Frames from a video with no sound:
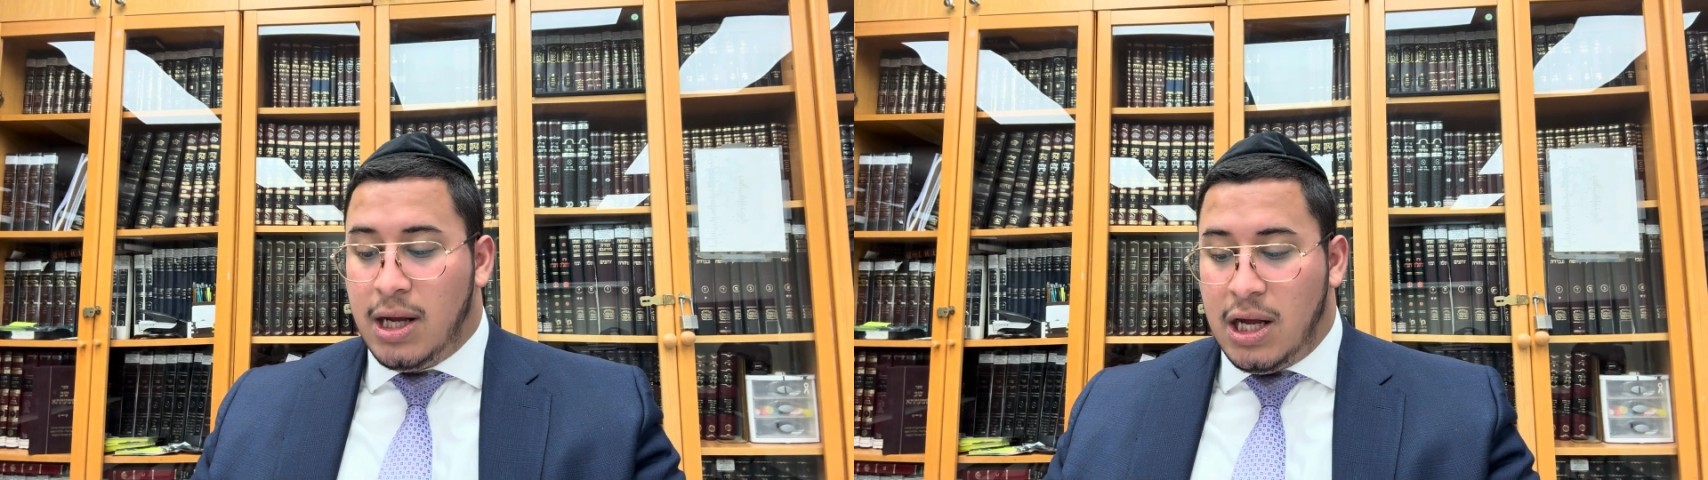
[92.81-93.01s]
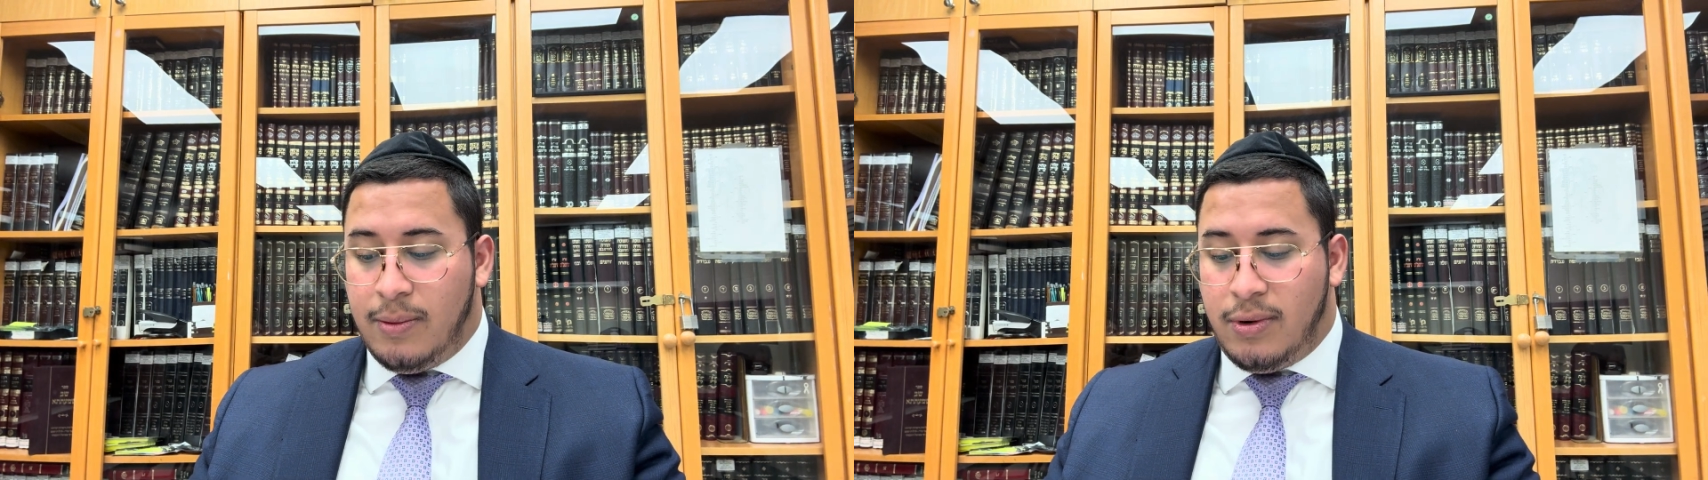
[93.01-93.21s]

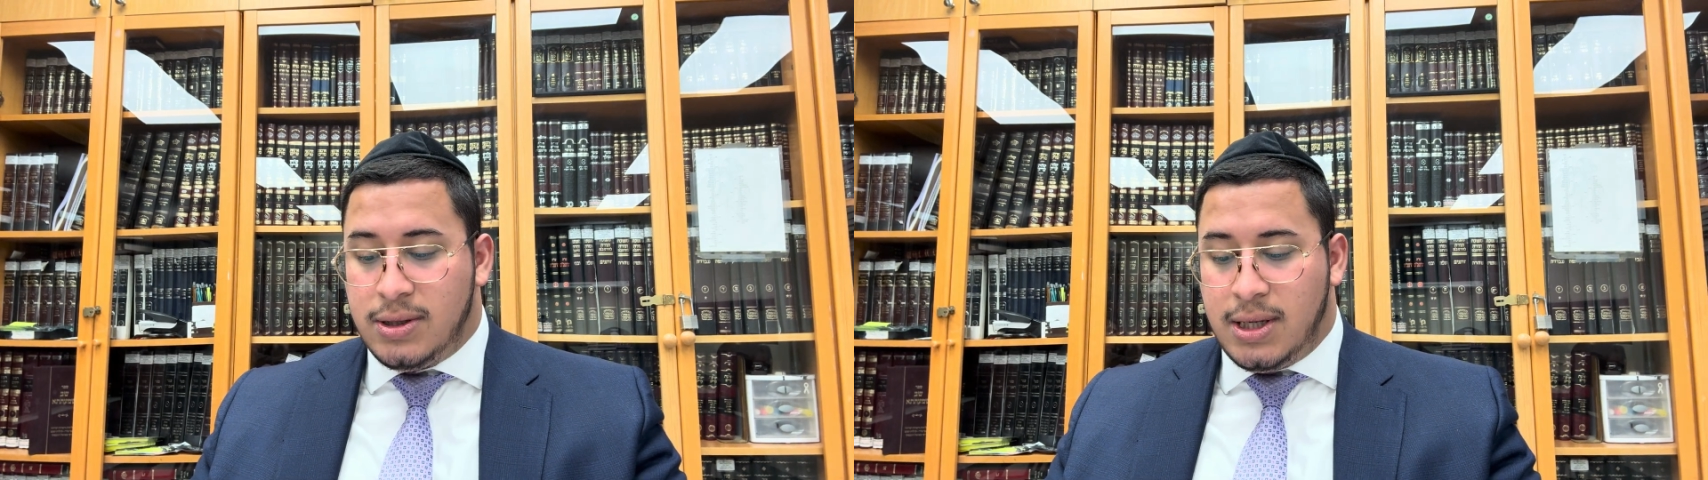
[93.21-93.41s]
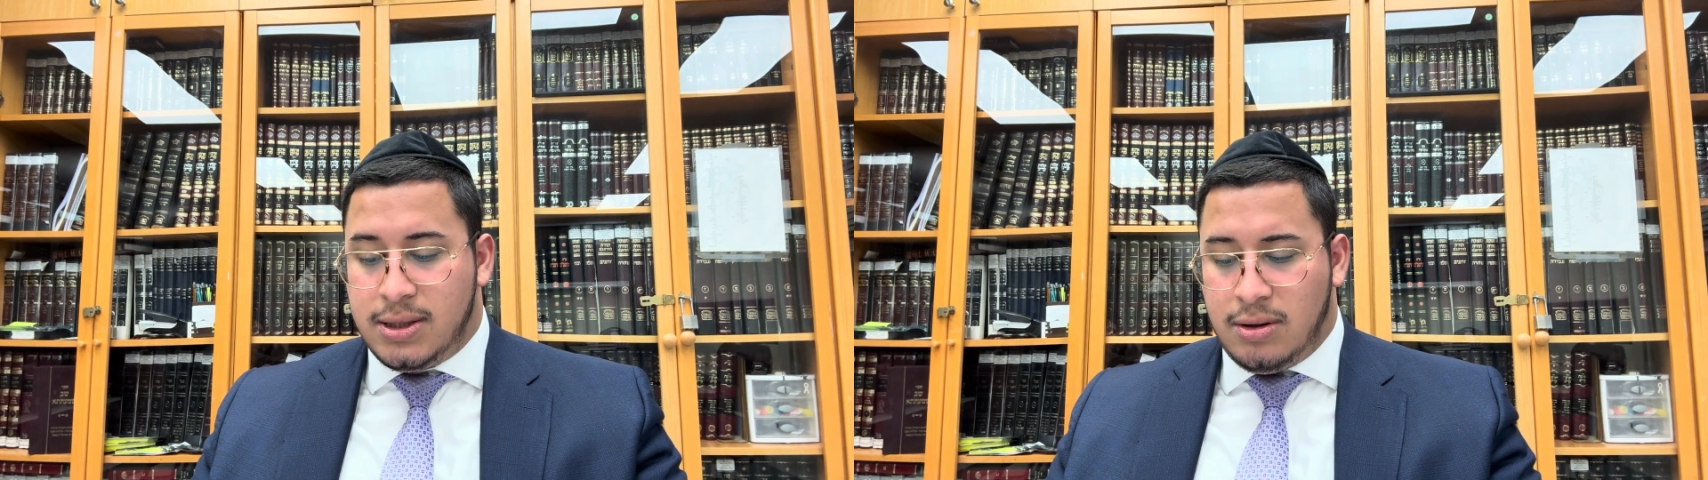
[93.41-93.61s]
And a
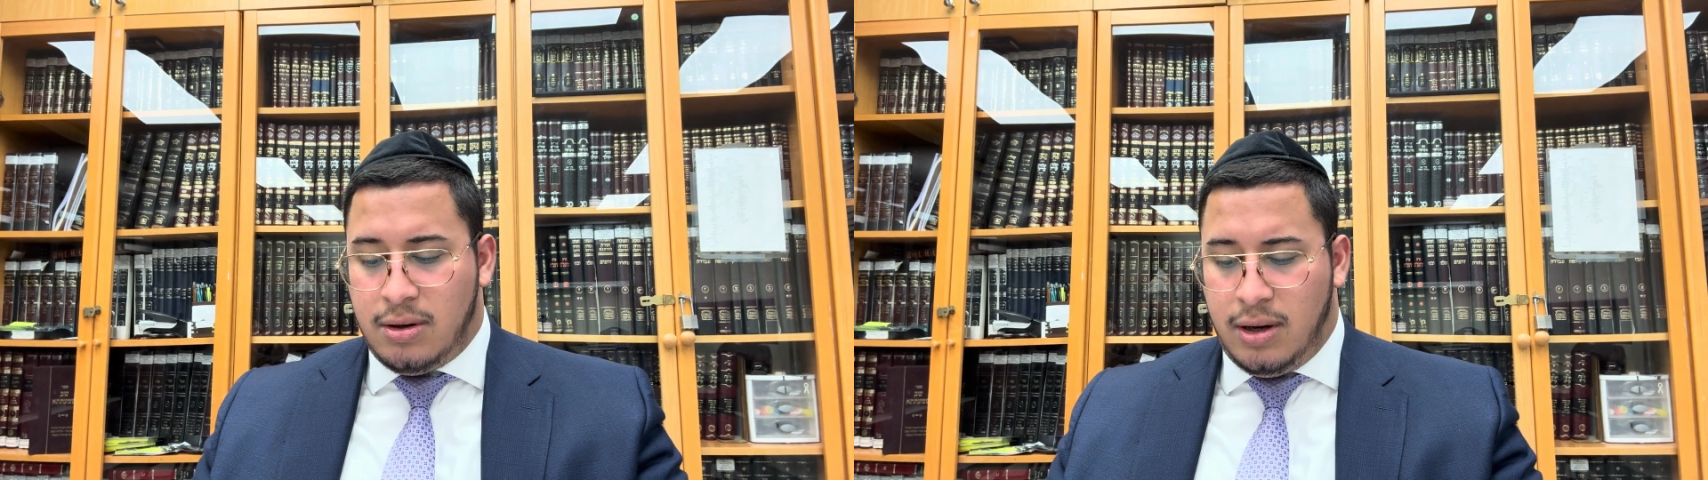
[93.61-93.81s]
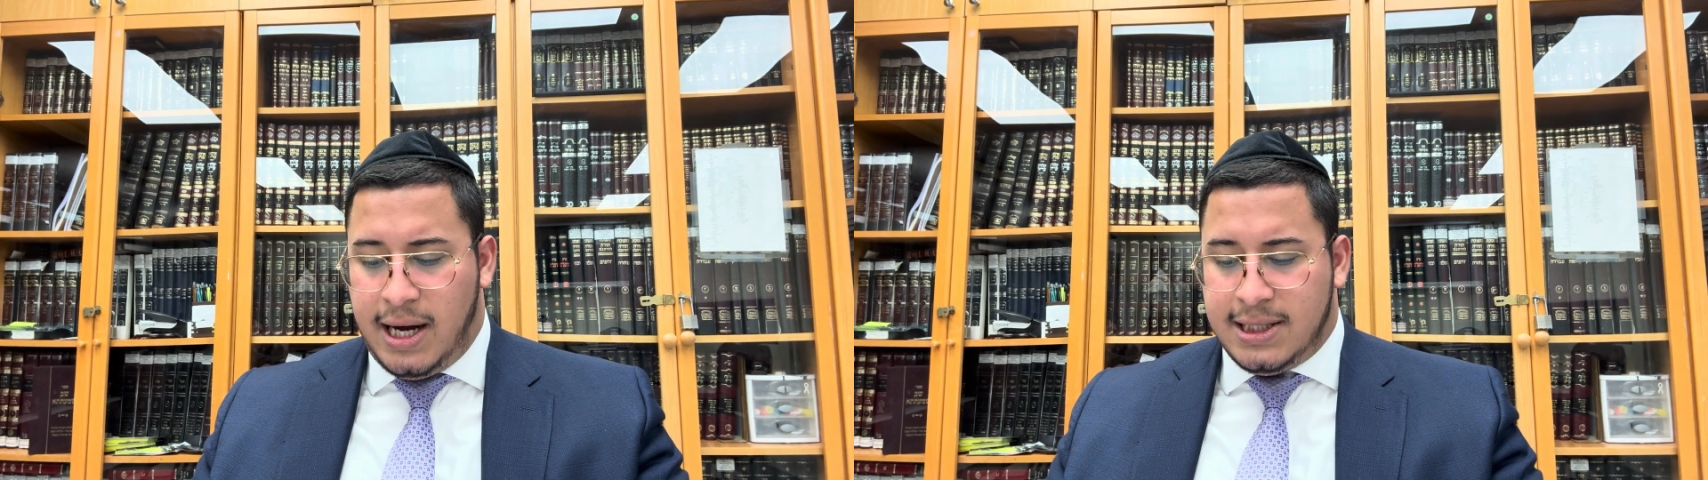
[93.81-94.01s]
person has to go
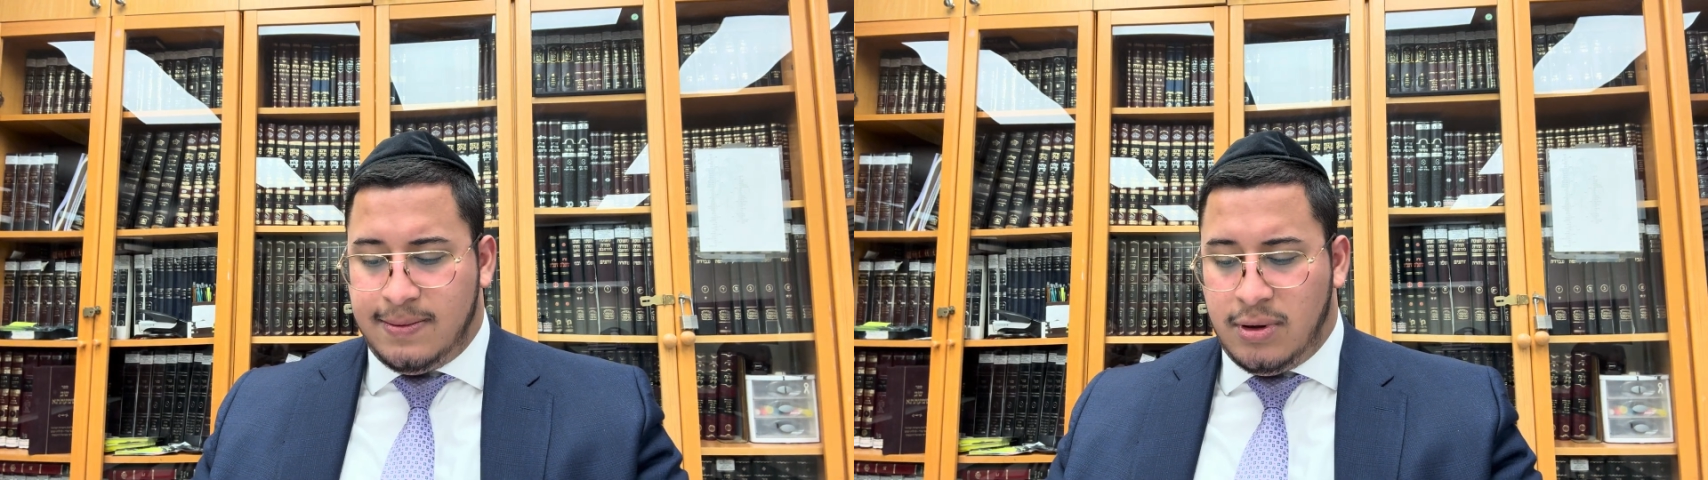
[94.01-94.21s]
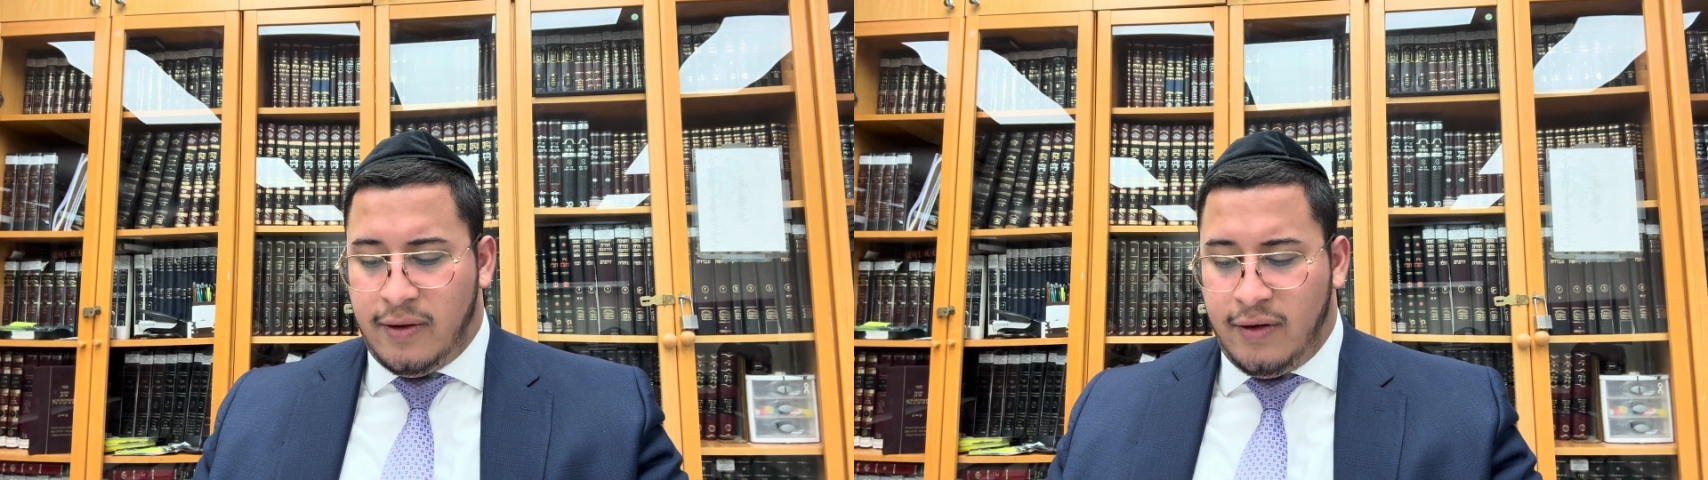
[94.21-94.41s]
to the
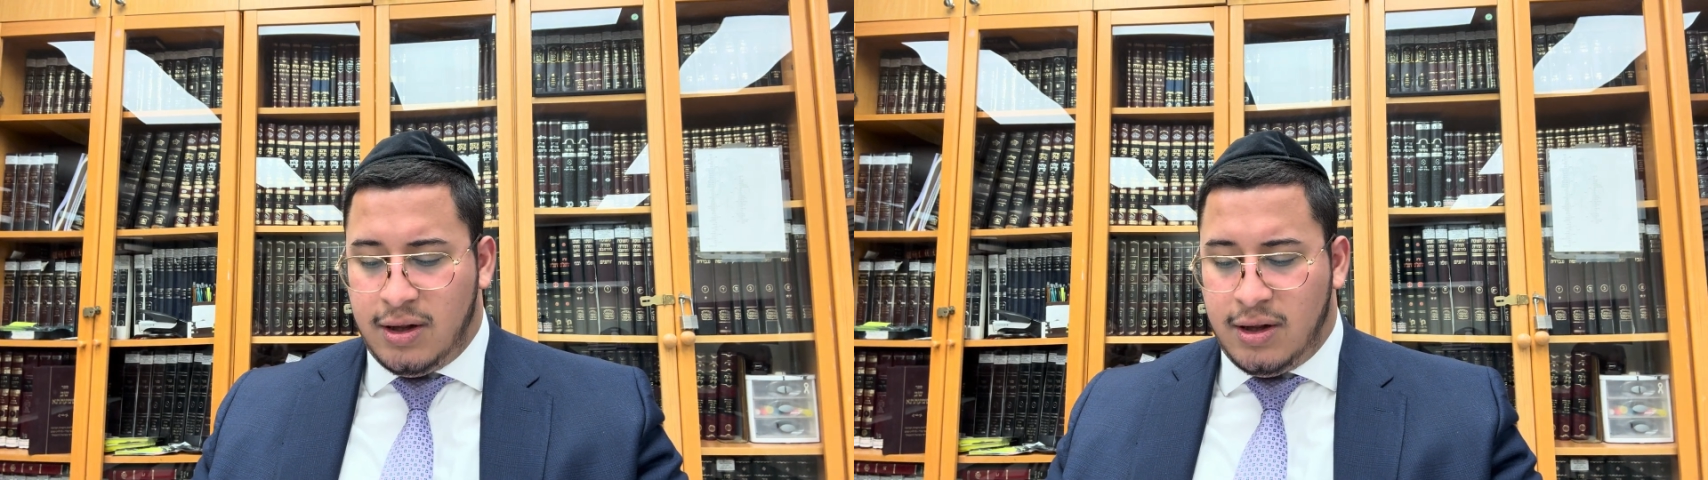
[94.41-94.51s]
hospital if